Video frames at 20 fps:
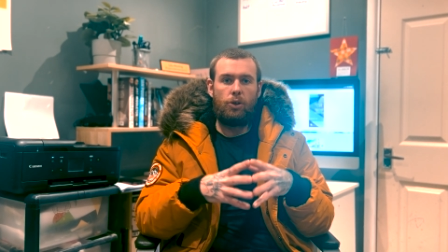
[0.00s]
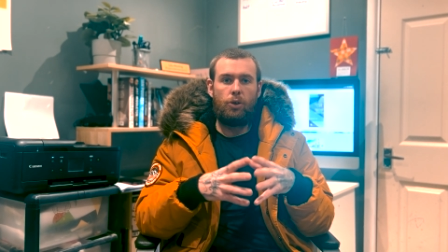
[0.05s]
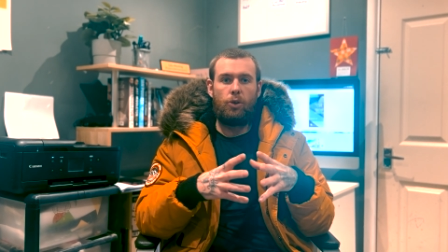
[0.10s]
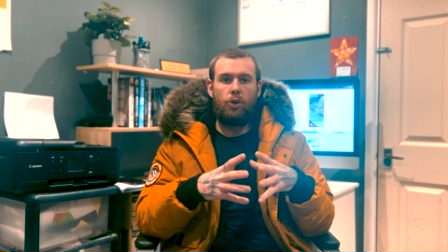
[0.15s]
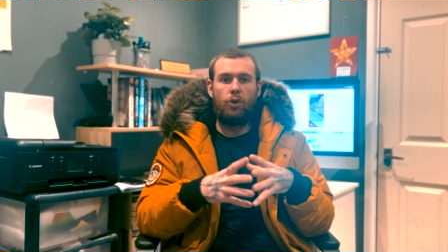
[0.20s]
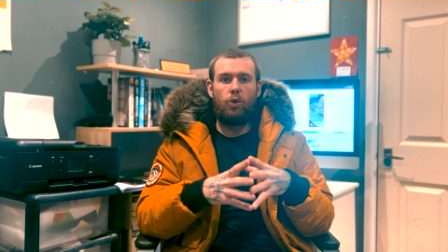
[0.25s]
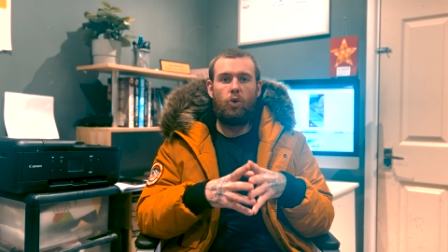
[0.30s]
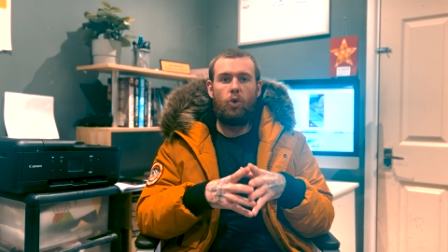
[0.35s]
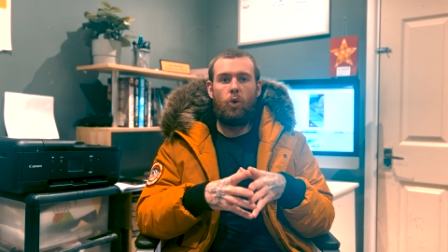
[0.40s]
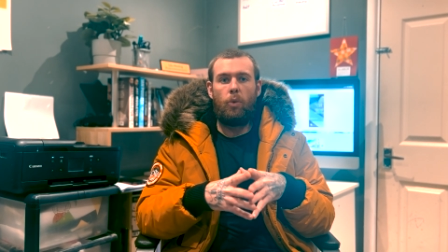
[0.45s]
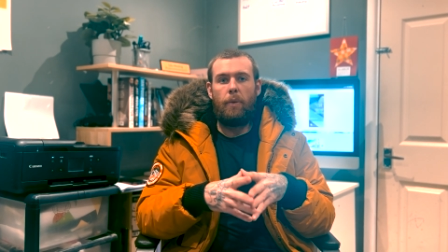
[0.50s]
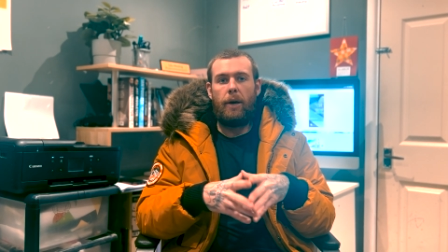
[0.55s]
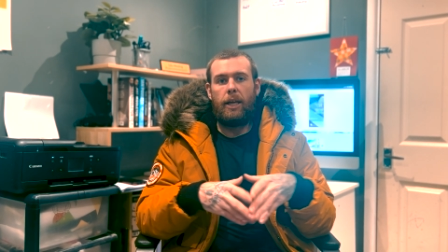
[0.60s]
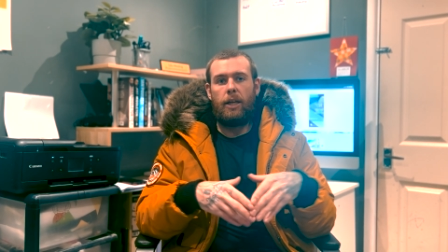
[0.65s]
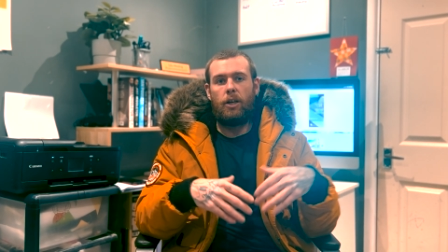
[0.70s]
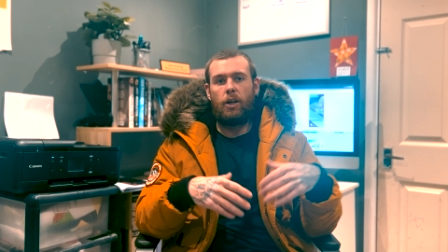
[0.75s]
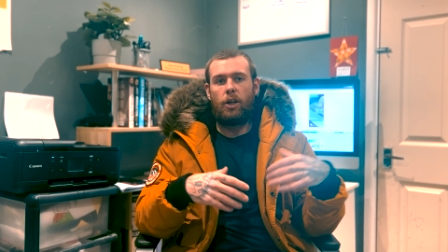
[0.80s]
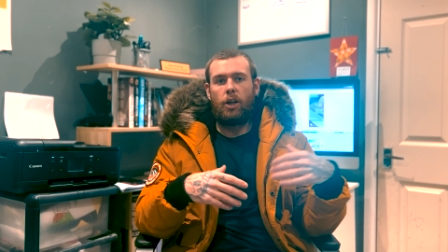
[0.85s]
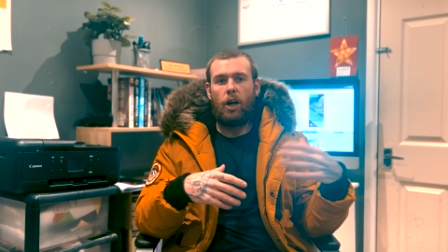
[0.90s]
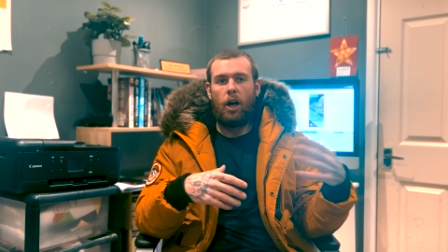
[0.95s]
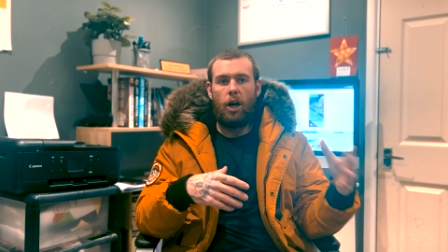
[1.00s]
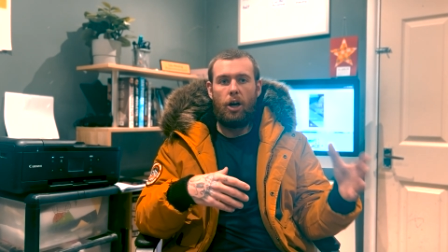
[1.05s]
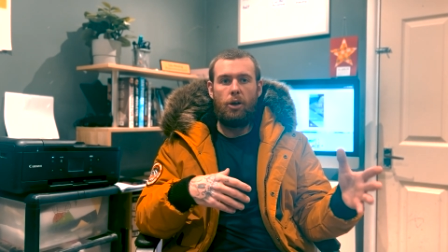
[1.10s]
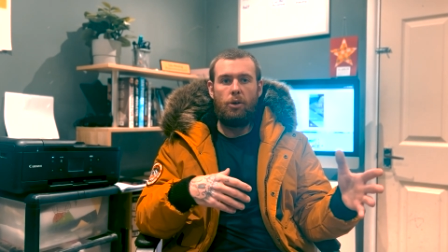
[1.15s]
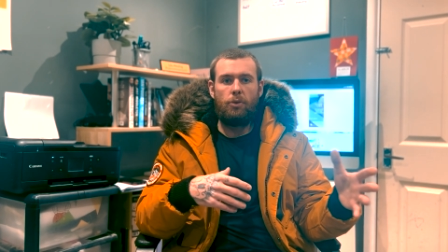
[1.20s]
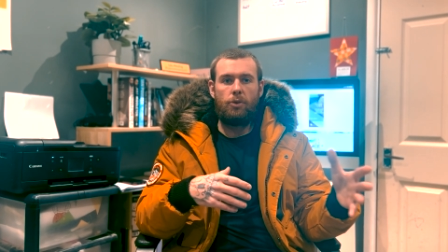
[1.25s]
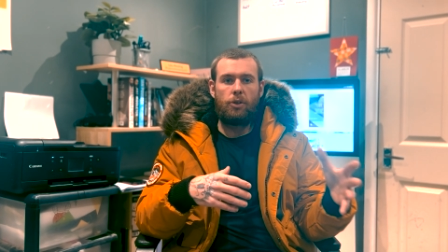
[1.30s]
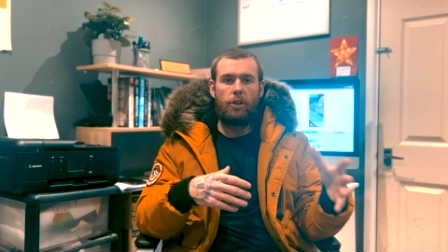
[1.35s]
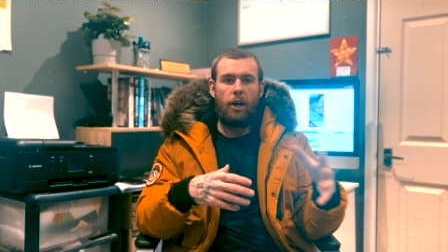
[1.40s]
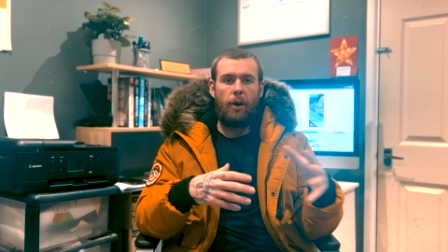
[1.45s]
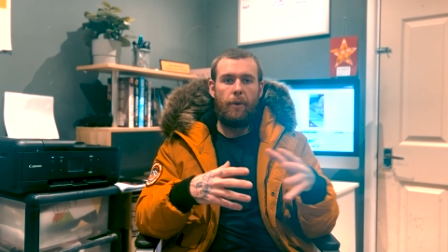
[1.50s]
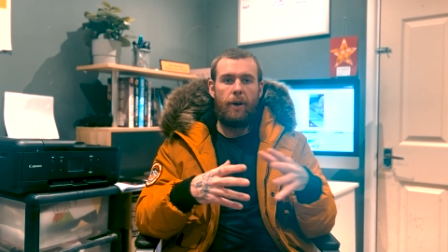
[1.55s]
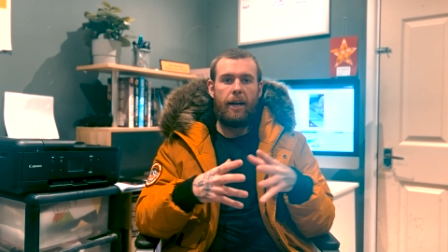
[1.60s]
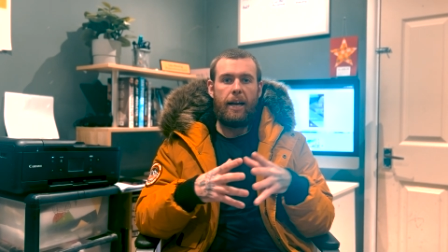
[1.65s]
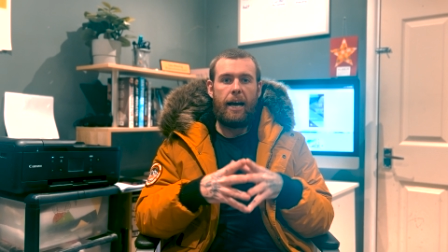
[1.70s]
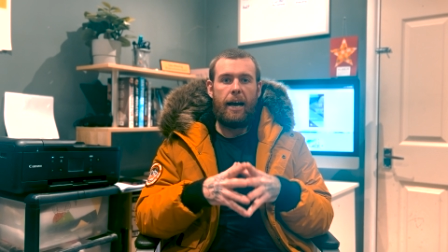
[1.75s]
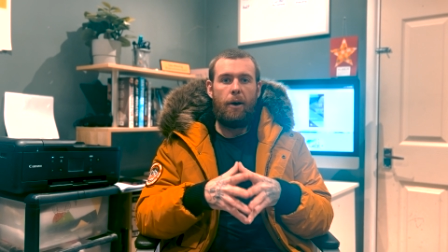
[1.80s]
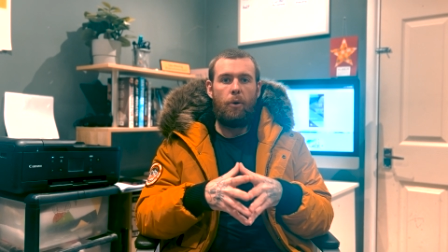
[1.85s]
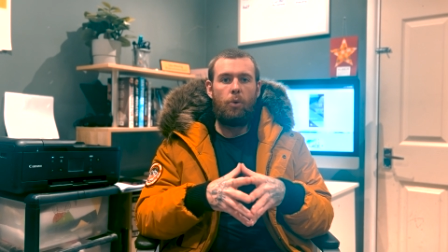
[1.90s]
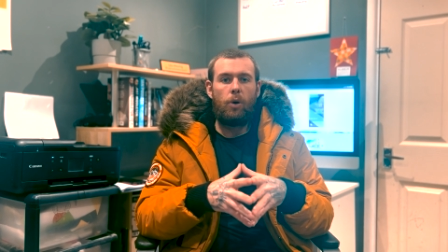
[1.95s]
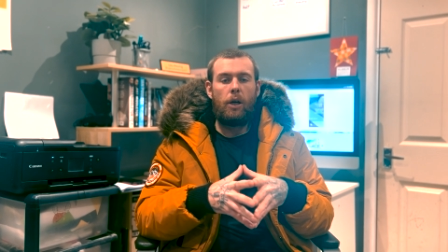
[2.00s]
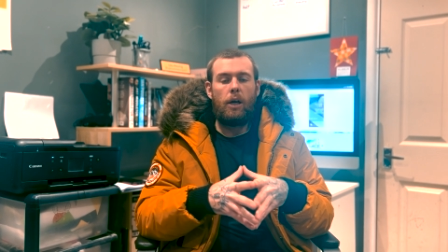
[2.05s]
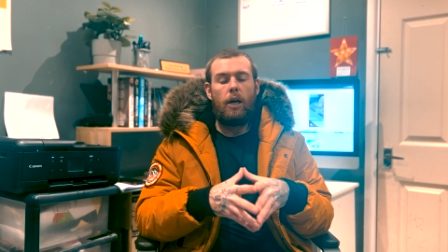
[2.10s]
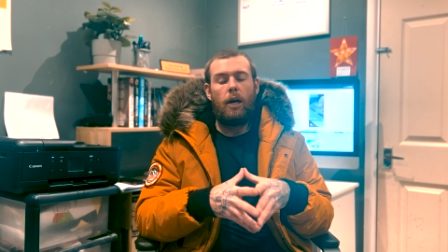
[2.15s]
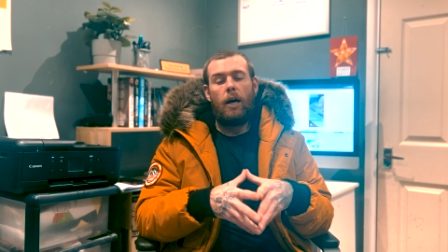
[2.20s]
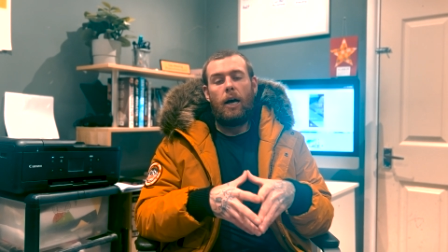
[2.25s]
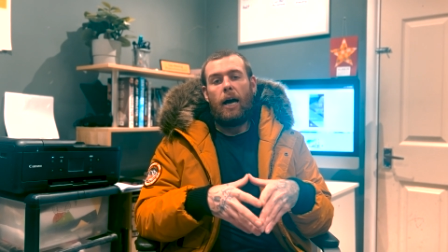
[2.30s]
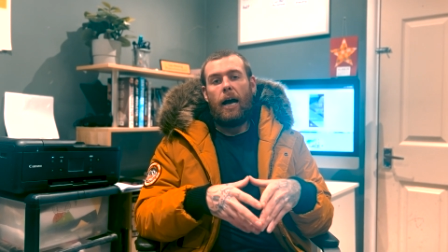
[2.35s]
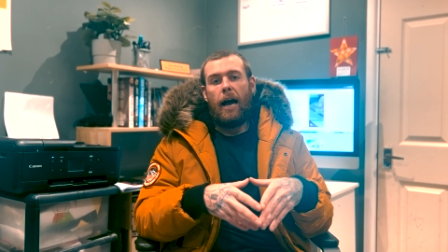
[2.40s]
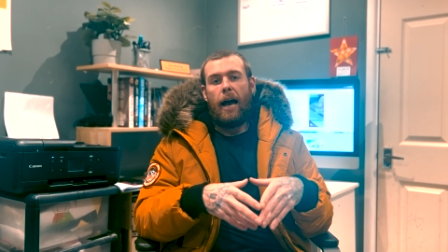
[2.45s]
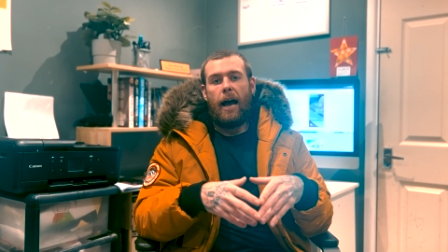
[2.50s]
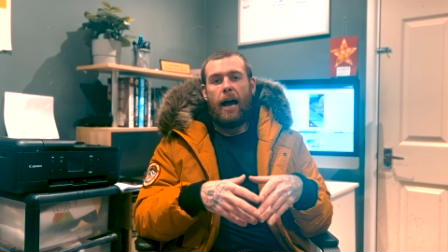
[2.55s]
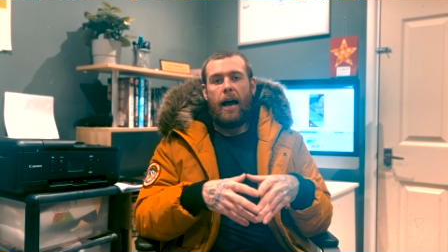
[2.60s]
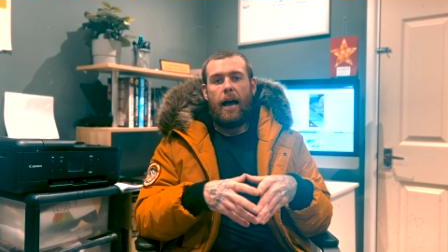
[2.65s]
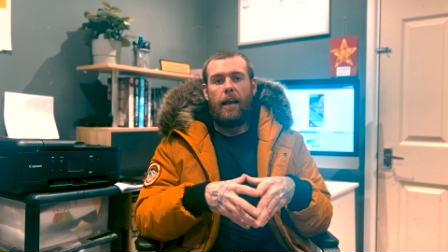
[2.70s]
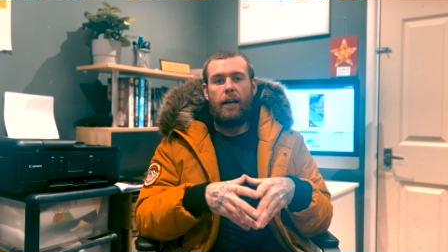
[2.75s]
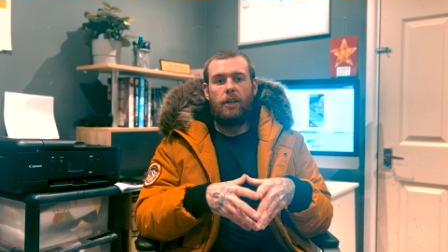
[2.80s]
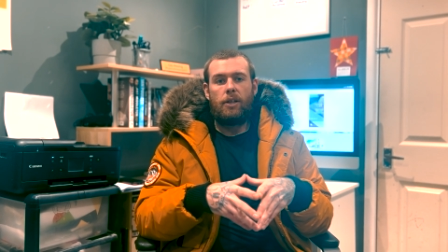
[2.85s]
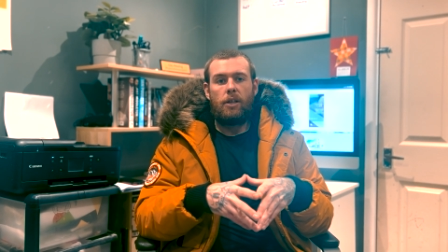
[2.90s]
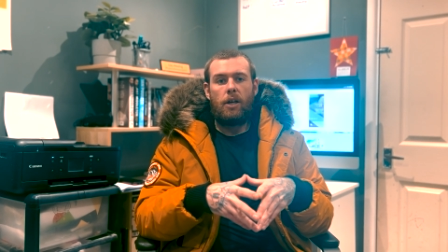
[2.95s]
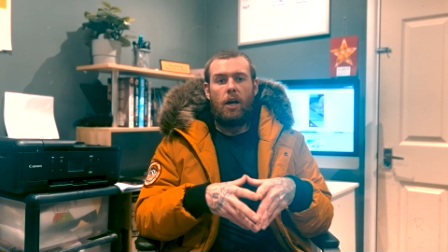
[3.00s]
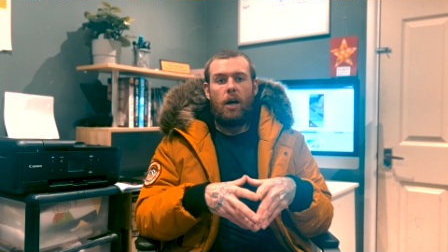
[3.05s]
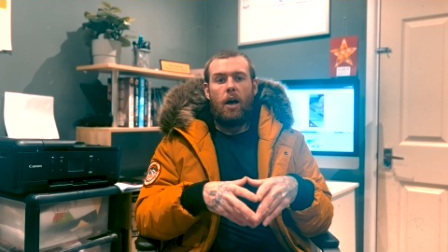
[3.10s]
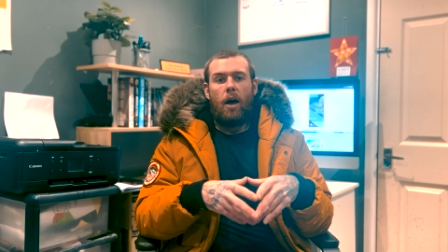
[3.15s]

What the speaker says: You can automate your codes going out and